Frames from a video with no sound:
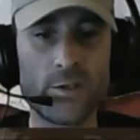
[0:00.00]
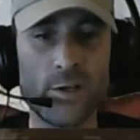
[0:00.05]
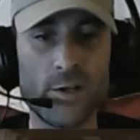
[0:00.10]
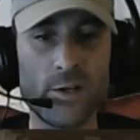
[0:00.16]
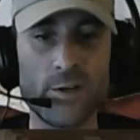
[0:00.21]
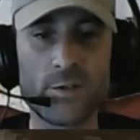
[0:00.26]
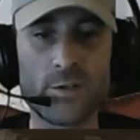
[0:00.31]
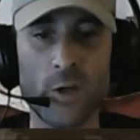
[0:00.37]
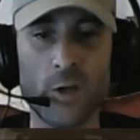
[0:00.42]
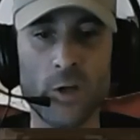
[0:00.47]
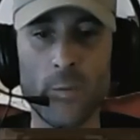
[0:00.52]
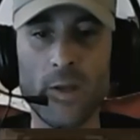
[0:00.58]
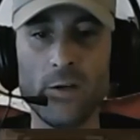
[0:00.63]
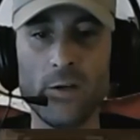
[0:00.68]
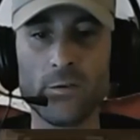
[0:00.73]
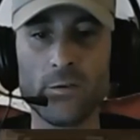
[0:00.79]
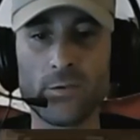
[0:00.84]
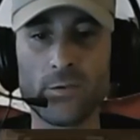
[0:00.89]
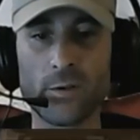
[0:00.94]
So here's the
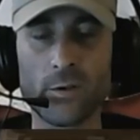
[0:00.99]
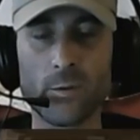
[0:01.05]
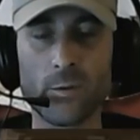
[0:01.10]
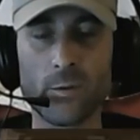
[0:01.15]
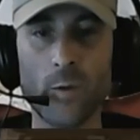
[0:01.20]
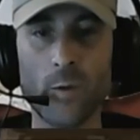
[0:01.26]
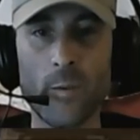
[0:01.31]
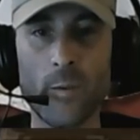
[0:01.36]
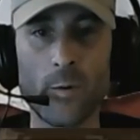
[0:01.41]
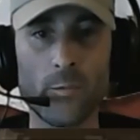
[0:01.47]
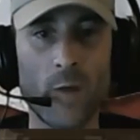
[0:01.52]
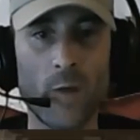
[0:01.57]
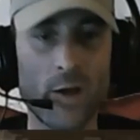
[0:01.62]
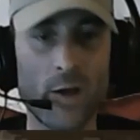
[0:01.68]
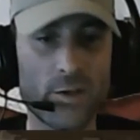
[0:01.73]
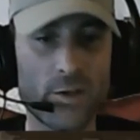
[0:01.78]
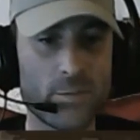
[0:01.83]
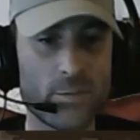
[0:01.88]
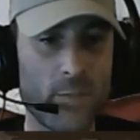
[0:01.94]
install manual for
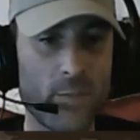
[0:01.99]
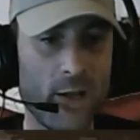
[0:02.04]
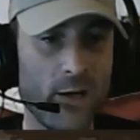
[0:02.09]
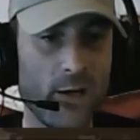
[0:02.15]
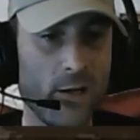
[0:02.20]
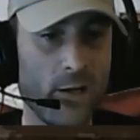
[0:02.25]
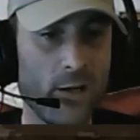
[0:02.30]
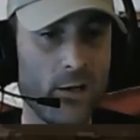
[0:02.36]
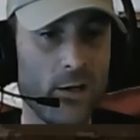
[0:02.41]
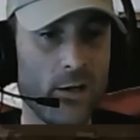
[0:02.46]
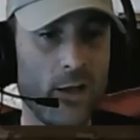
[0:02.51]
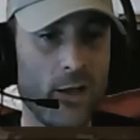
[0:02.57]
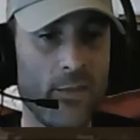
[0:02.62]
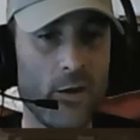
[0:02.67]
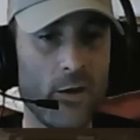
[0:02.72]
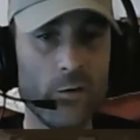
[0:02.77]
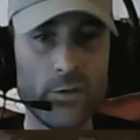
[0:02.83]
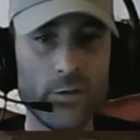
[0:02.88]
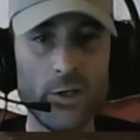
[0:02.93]
Weapons Mod
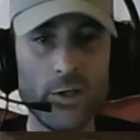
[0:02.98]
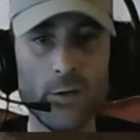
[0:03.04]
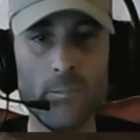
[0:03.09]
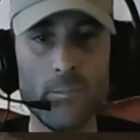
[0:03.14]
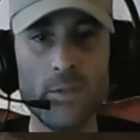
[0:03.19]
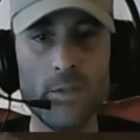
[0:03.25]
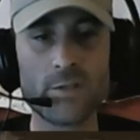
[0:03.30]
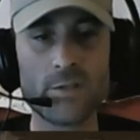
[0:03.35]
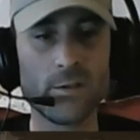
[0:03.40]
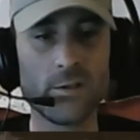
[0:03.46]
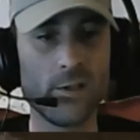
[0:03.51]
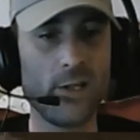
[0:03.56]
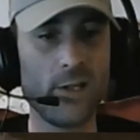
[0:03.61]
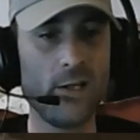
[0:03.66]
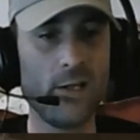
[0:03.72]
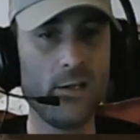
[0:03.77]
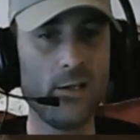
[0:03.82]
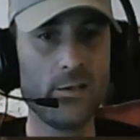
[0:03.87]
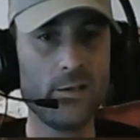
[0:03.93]
Expanded, and then over here in
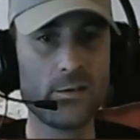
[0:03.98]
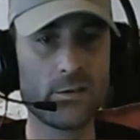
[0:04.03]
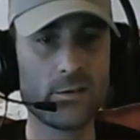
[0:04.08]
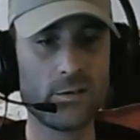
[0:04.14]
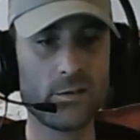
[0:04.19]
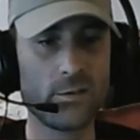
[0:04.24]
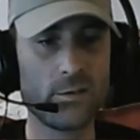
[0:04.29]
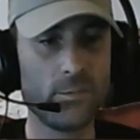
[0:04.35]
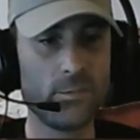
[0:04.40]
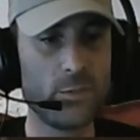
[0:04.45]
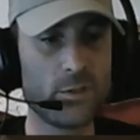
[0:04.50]
miscellaneous,